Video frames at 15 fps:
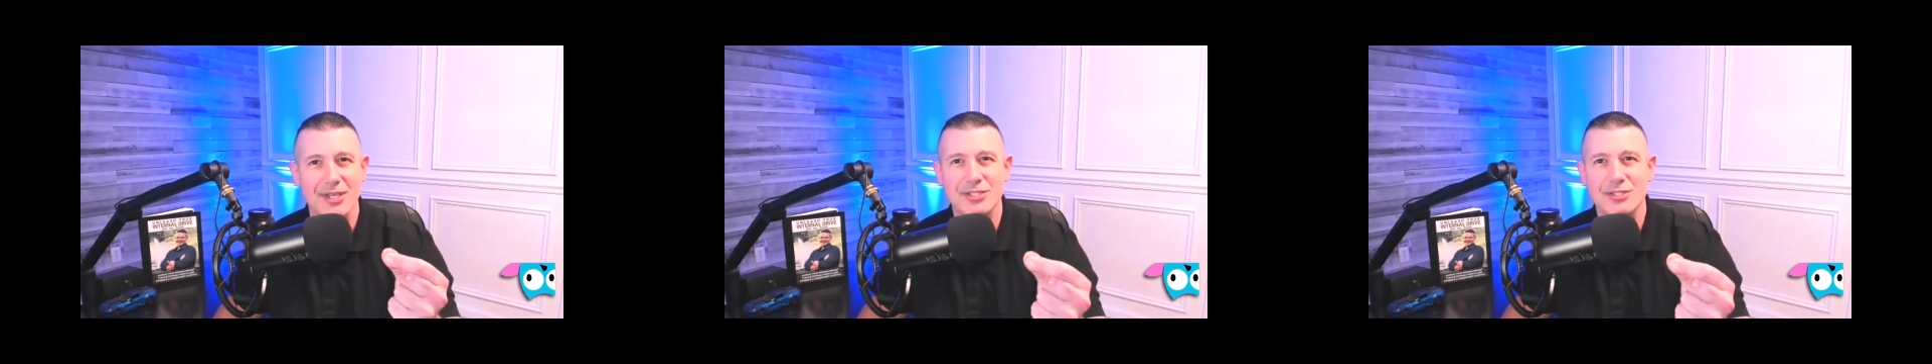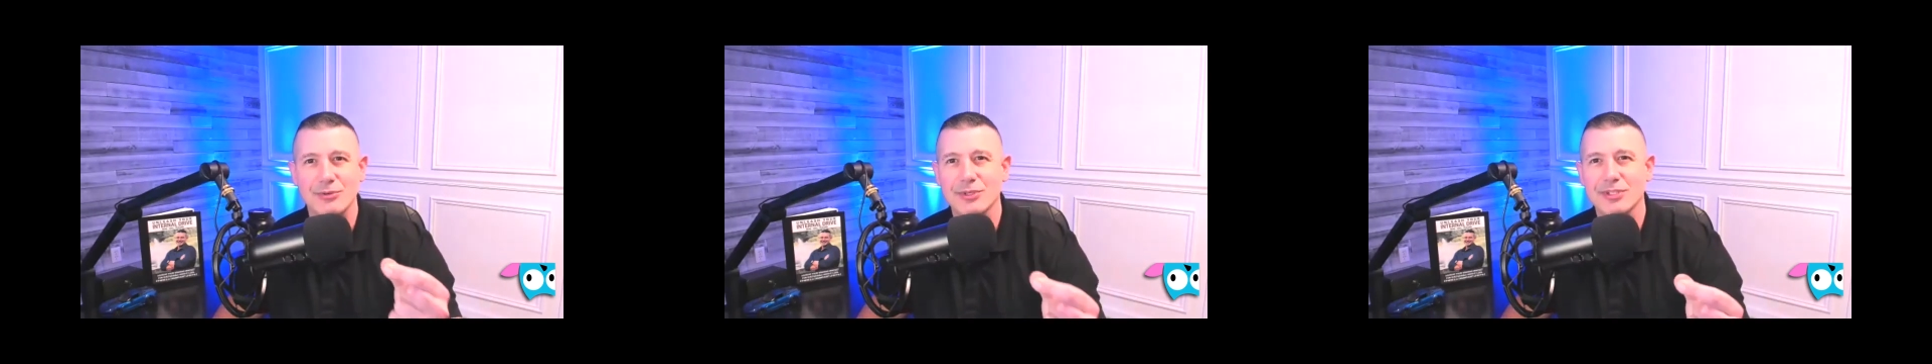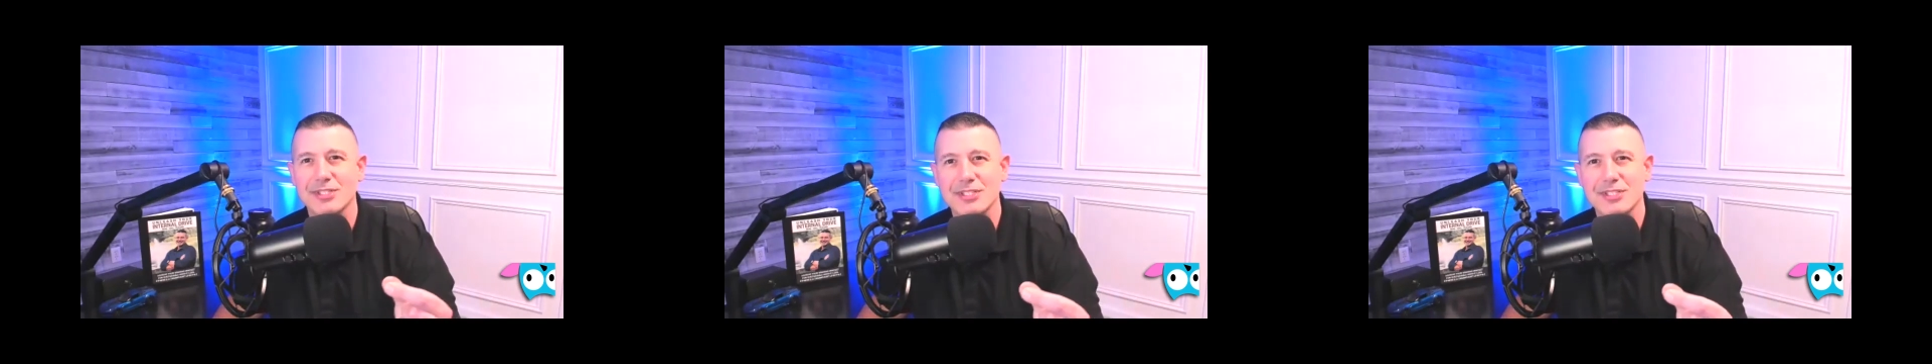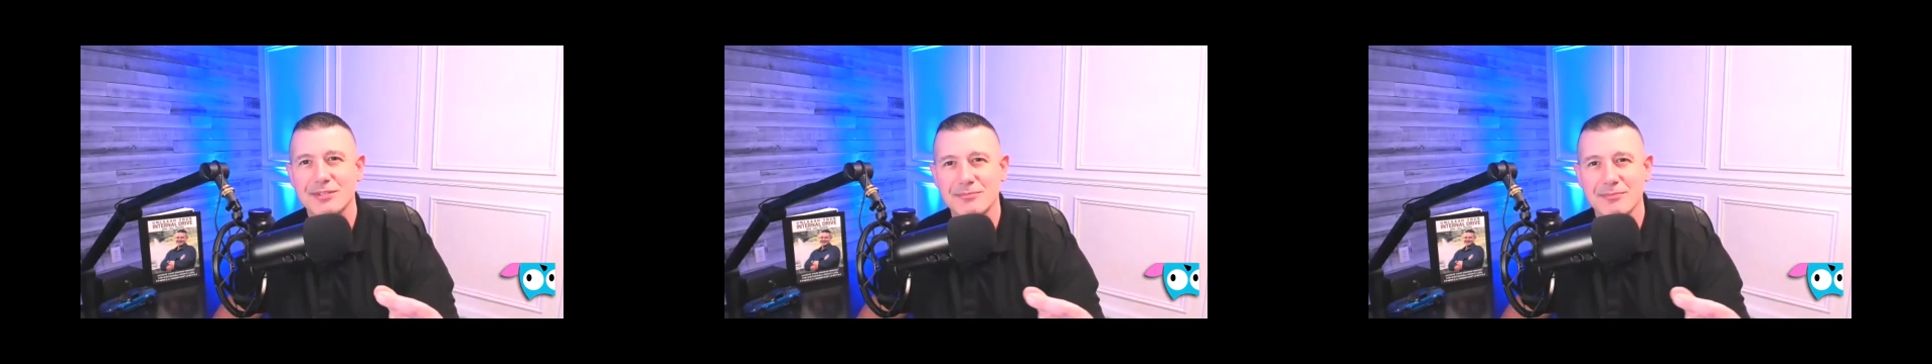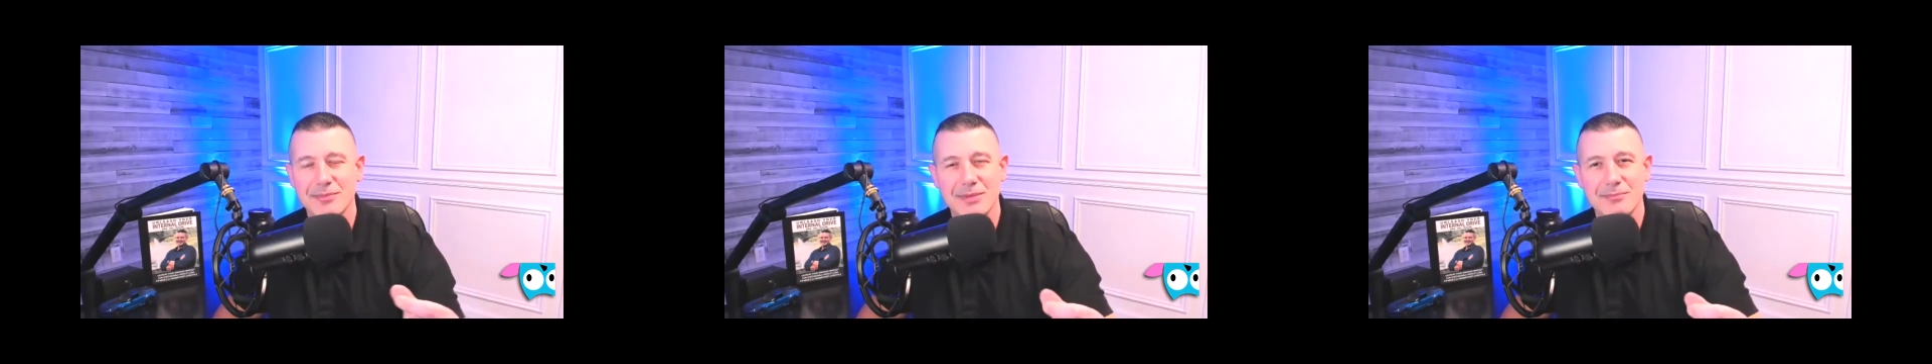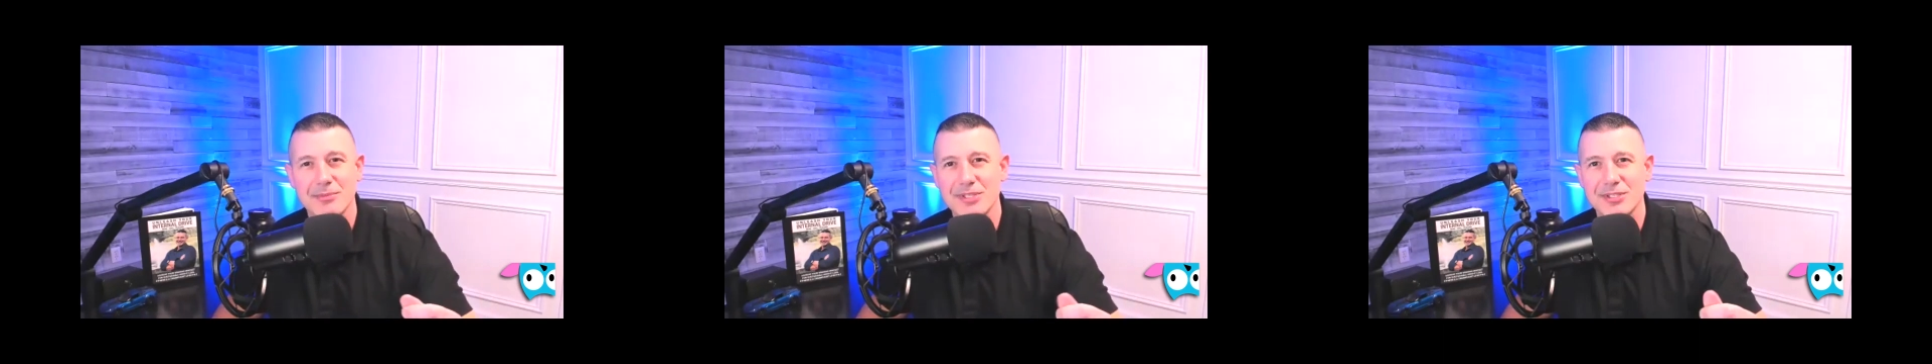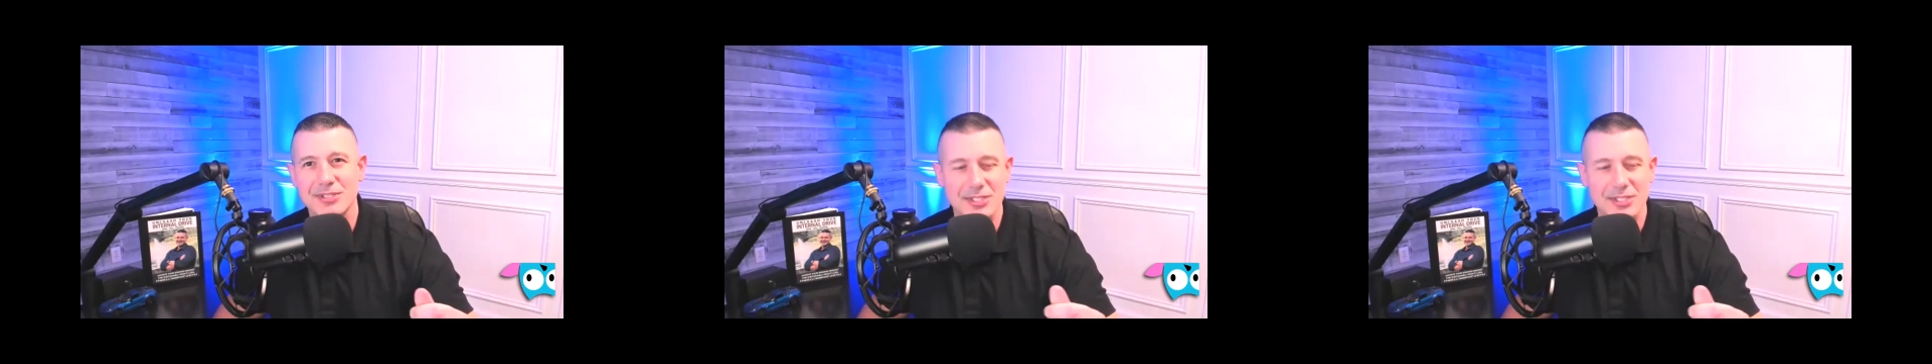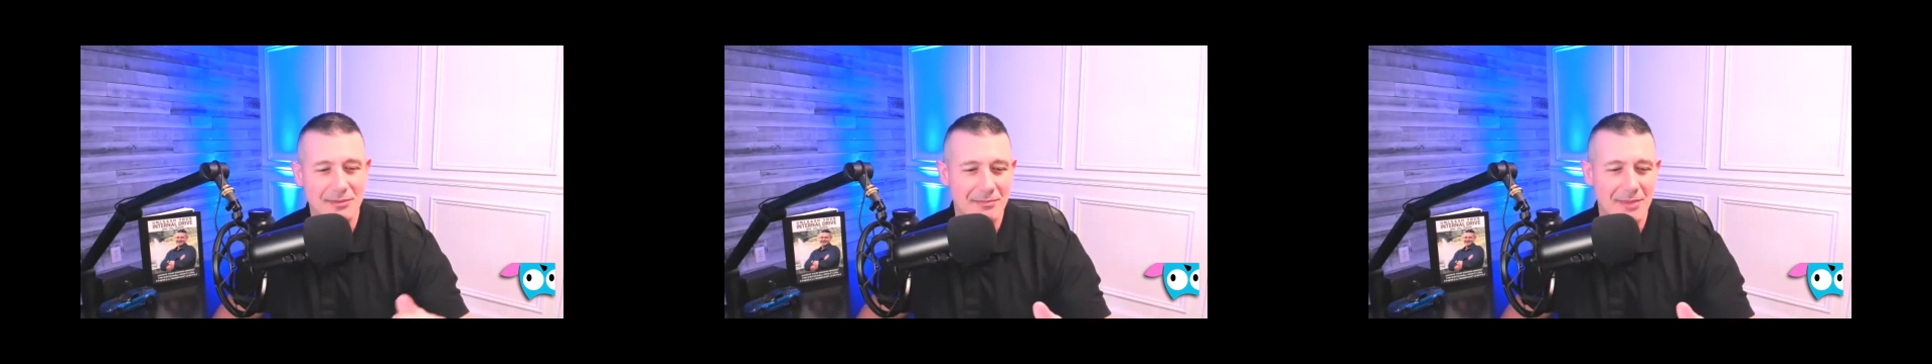So it doesn't, it
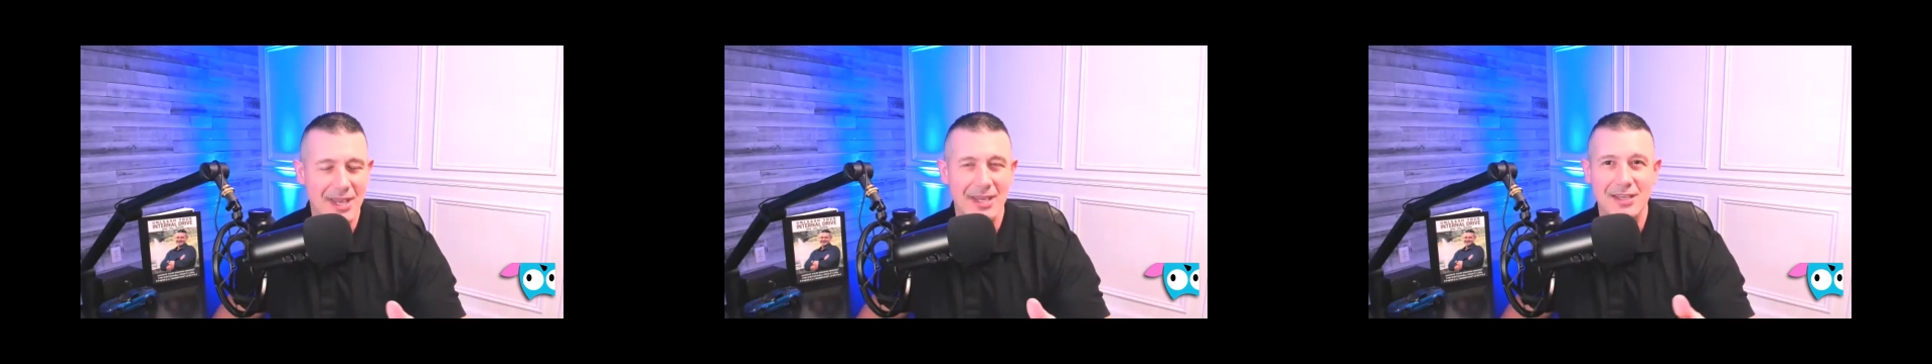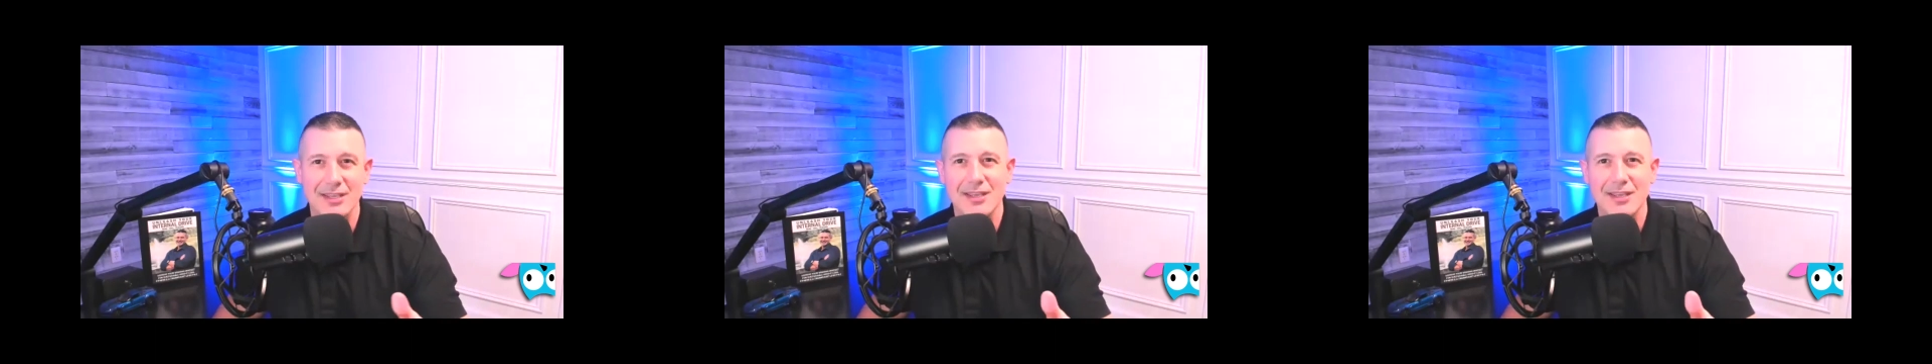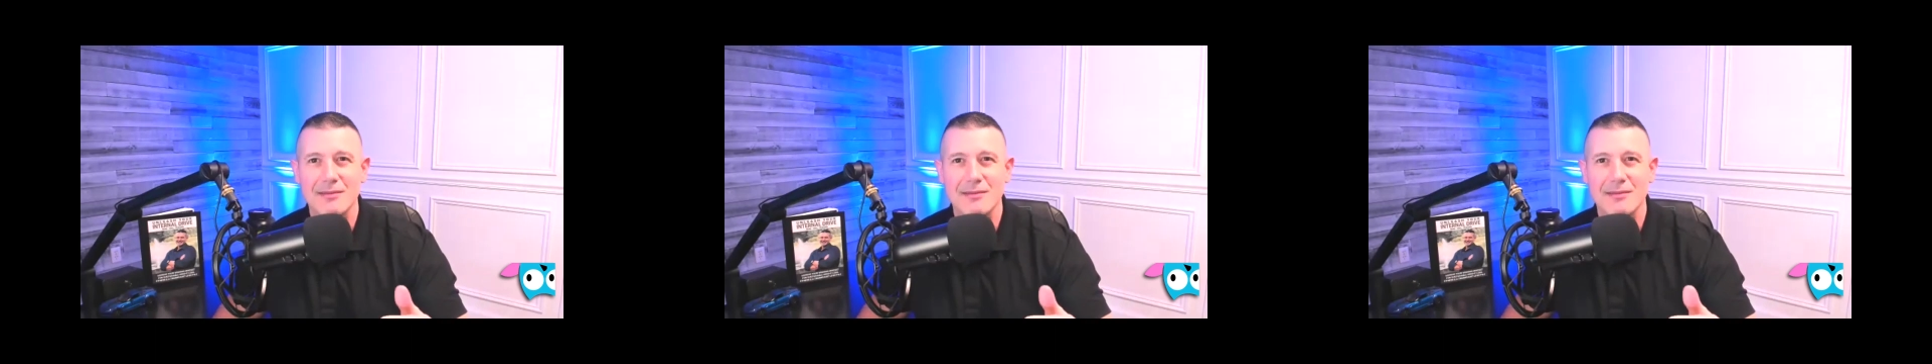doesn't make,